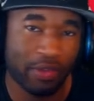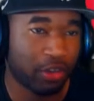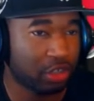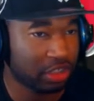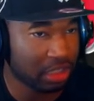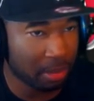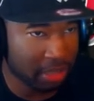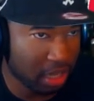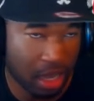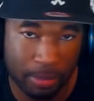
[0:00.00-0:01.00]
for you to jump,
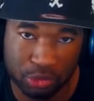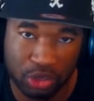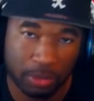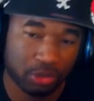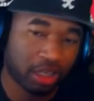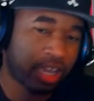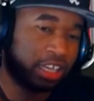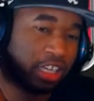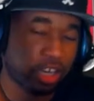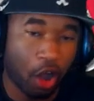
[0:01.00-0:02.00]
take a couple dribbles,
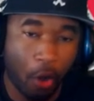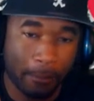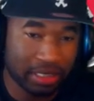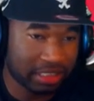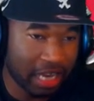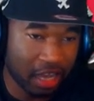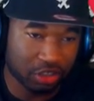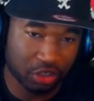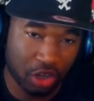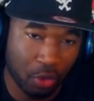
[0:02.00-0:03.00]
get an open shot.
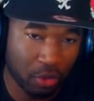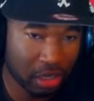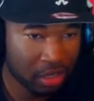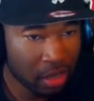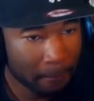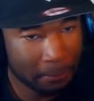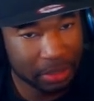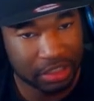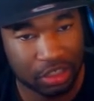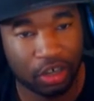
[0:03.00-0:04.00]
So you don't wanna
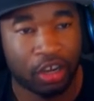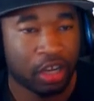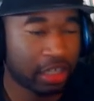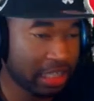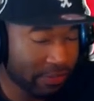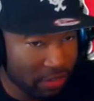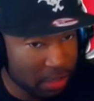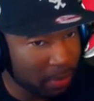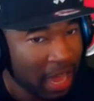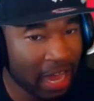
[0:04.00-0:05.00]
put your the
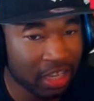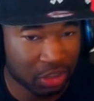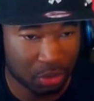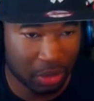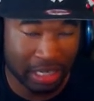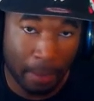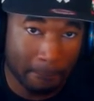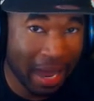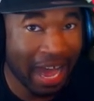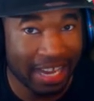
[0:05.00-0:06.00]
defense behind you in a
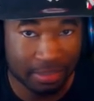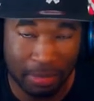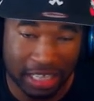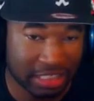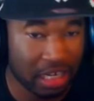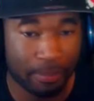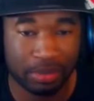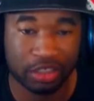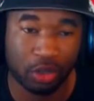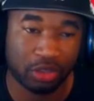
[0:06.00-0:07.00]
bind by
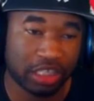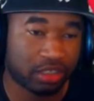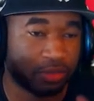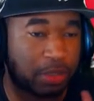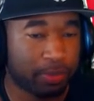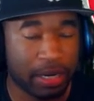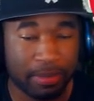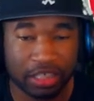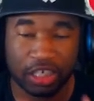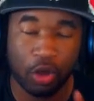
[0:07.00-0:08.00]
jumping. So this this pretty
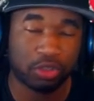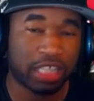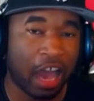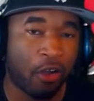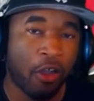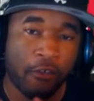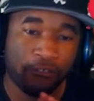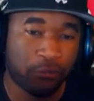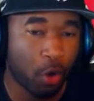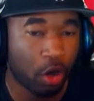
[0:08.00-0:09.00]
much closes out
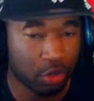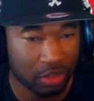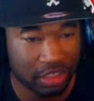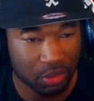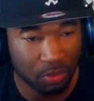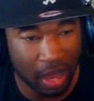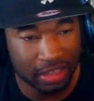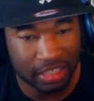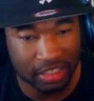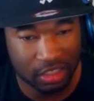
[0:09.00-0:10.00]
for you. This is why
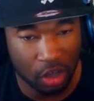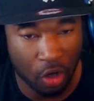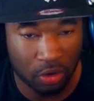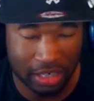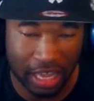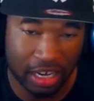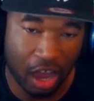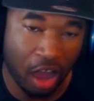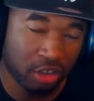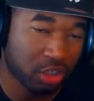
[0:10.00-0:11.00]
this is on. And
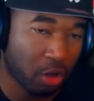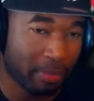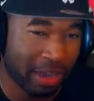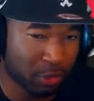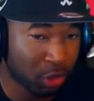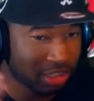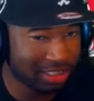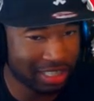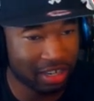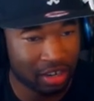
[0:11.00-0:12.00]
also, man, if you're a
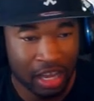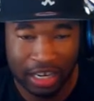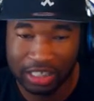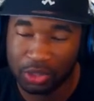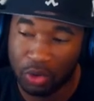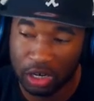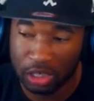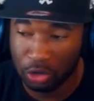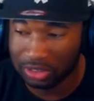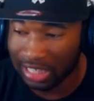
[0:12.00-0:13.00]
center, this is one of
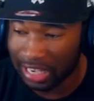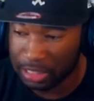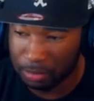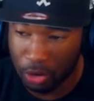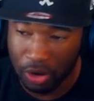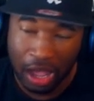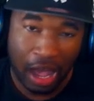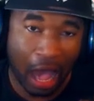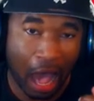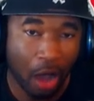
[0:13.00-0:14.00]
those things, bro.
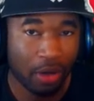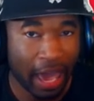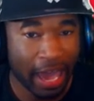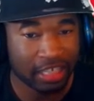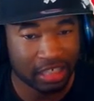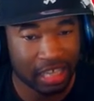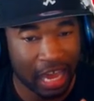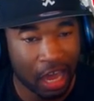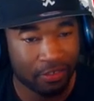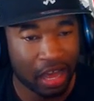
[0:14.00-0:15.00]
I would actually
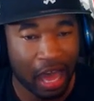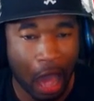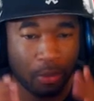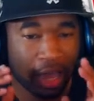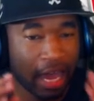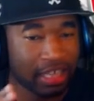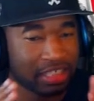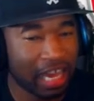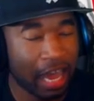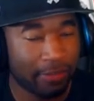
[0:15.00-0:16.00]
have I would
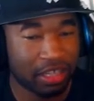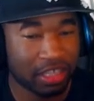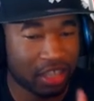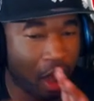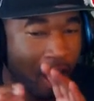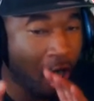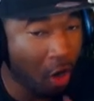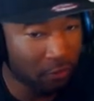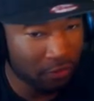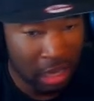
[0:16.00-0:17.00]
actually have this
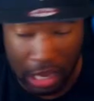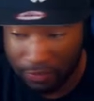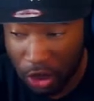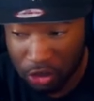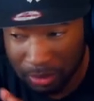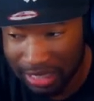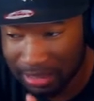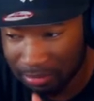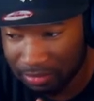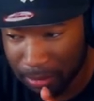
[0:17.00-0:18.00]
off if I was playing
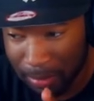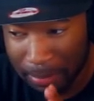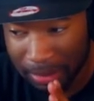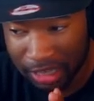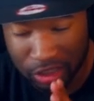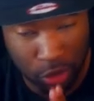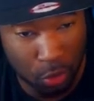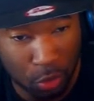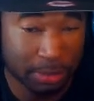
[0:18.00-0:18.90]
some, somebody playing twos